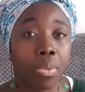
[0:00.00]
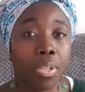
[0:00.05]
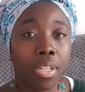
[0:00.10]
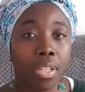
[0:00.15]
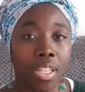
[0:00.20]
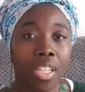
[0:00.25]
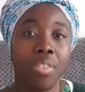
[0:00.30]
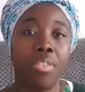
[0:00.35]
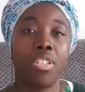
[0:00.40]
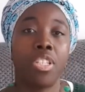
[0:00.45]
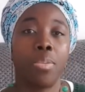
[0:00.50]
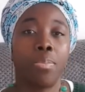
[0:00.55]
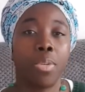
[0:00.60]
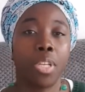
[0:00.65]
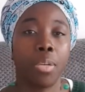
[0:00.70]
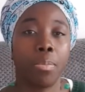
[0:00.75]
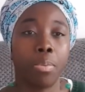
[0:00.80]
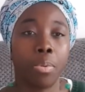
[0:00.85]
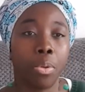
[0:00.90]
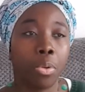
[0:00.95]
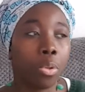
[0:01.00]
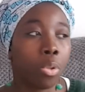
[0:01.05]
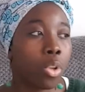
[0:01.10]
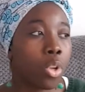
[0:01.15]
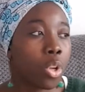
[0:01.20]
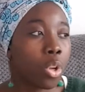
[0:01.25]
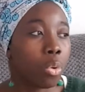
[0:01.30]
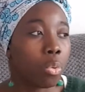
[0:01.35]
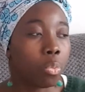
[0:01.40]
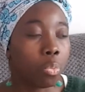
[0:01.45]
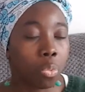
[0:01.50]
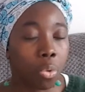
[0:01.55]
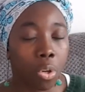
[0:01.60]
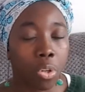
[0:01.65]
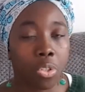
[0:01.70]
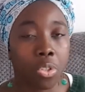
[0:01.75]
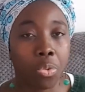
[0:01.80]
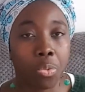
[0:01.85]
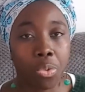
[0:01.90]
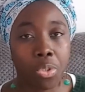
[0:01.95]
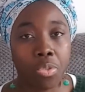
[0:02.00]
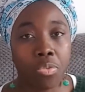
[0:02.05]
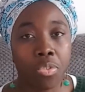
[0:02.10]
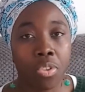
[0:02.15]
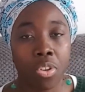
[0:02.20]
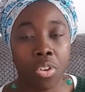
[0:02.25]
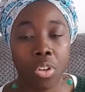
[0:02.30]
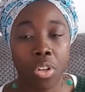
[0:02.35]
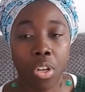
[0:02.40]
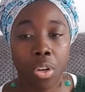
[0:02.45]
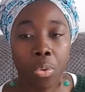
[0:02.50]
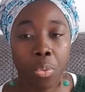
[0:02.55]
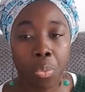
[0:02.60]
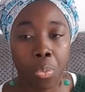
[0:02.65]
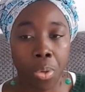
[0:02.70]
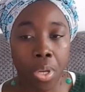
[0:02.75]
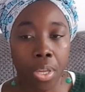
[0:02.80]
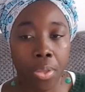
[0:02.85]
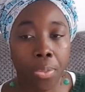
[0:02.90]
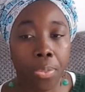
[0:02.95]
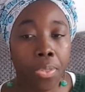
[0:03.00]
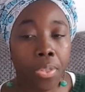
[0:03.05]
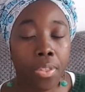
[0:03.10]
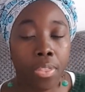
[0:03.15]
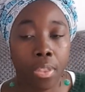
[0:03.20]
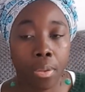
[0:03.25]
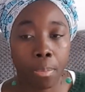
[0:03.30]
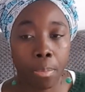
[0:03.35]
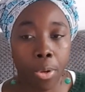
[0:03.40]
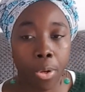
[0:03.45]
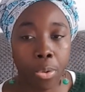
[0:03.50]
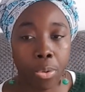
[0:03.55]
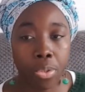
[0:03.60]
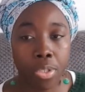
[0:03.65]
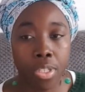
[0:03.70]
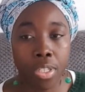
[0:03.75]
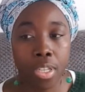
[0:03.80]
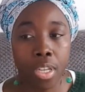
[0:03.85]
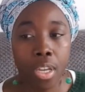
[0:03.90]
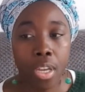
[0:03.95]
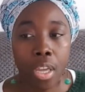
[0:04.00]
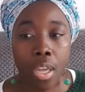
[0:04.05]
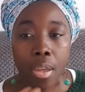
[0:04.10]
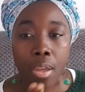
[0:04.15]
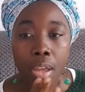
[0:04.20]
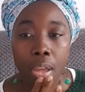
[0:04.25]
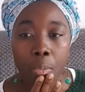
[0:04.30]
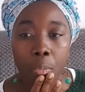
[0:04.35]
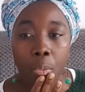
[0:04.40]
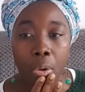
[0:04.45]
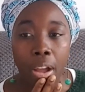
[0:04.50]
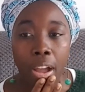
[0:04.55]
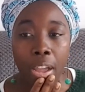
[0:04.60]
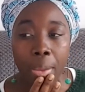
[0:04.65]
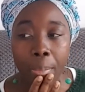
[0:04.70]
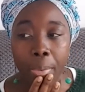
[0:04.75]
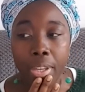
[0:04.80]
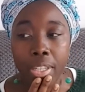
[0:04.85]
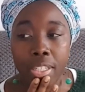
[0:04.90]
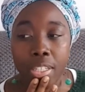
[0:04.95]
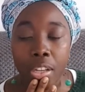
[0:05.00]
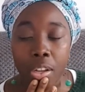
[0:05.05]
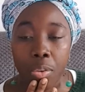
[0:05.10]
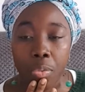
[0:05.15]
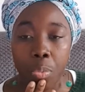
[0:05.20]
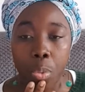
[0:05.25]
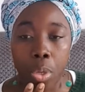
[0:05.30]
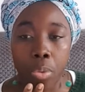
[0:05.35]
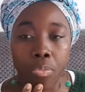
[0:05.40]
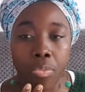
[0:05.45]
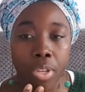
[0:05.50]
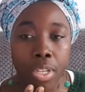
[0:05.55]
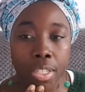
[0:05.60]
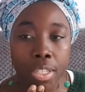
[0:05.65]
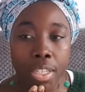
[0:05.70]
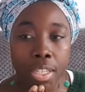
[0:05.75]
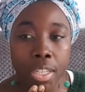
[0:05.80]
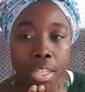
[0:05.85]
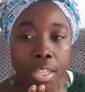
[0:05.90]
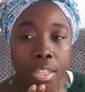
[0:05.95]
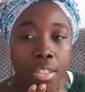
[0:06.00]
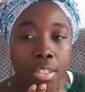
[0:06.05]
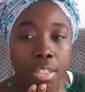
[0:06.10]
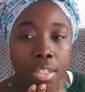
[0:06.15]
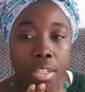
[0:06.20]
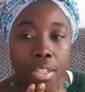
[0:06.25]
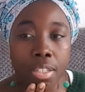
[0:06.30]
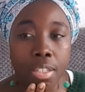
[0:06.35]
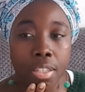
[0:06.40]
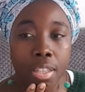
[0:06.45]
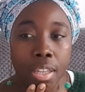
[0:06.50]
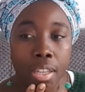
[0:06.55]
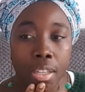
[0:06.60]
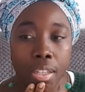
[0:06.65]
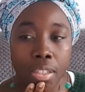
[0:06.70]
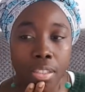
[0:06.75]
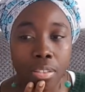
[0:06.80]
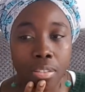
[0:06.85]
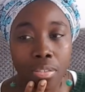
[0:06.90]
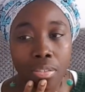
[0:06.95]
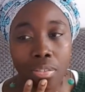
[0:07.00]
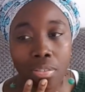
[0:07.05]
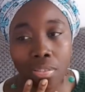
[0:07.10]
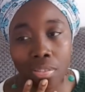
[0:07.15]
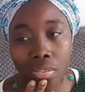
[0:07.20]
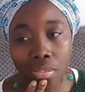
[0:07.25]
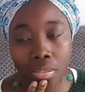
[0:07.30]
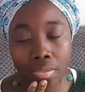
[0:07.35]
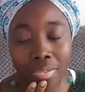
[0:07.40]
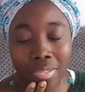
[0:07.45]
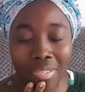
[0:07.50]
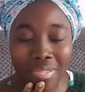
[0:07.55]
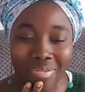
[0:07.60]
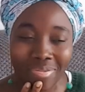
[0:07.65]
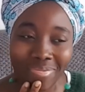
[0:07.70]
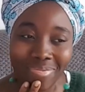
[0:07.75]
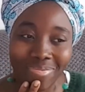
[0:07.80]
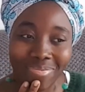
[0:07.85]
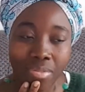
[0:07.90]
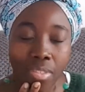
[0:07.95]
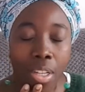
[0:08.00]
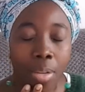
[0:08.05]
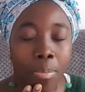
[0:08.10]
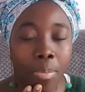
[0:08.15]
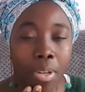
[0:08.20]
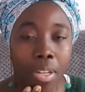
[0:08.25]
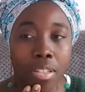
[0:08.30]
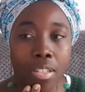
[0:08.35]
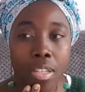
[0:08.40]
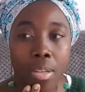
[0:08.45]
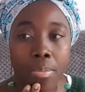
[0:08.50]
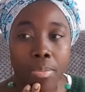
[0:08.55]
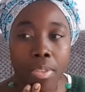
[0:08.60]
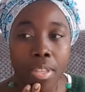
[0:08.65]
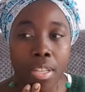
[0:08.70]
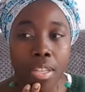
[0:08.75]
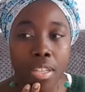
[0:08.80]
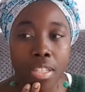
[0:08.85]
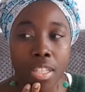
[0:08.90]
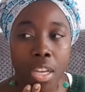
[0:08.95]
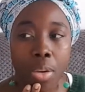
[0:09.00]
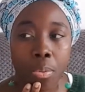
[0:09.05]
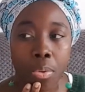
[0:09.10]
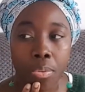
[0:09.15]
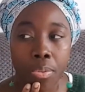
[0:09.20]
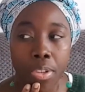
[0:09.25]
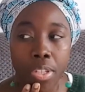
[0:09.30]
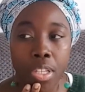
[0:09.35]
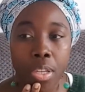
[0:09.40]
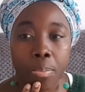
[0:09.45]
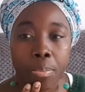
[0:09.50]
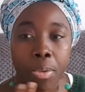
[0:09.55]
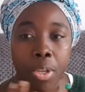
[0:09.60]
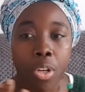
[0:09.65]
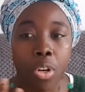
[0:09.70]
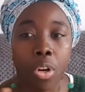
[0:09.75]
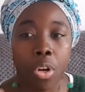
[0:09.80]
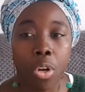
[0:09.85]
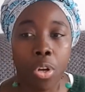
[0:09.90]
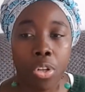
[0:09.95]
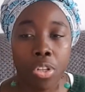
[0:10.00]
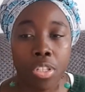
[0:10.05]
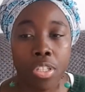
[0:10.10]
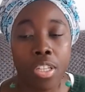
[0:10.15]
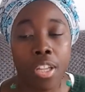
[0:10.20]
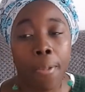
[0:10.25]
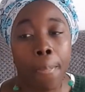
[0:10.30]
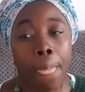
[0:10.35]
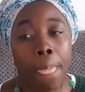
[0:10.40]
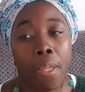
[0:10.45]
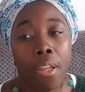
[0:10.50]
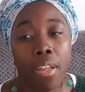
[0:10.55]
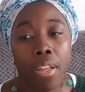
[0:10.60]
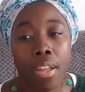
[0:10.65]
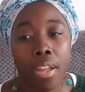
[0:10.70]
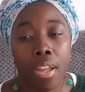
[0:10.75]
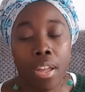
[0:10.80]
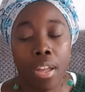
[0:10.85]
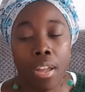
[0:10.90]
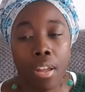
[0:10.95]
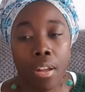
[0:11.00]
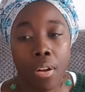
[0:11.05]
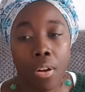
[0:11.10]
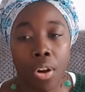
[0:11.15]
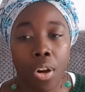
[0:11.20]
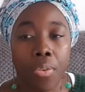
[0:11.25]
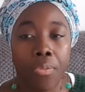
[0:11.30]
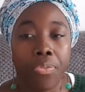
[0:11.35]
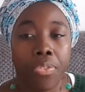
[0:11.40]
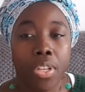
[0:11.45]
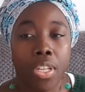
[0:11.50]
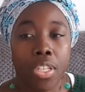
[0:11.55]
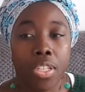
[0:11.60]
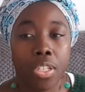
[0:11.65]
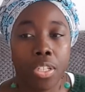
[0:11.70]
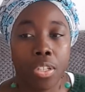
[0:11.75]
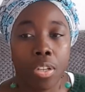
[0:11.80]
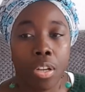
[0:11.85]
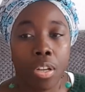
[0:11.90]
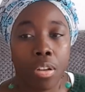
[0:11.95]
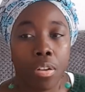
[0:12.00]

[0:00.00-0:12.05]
be clearer to people what was wrong with the post. I myself, when reading it, did think about some things that were written because of this.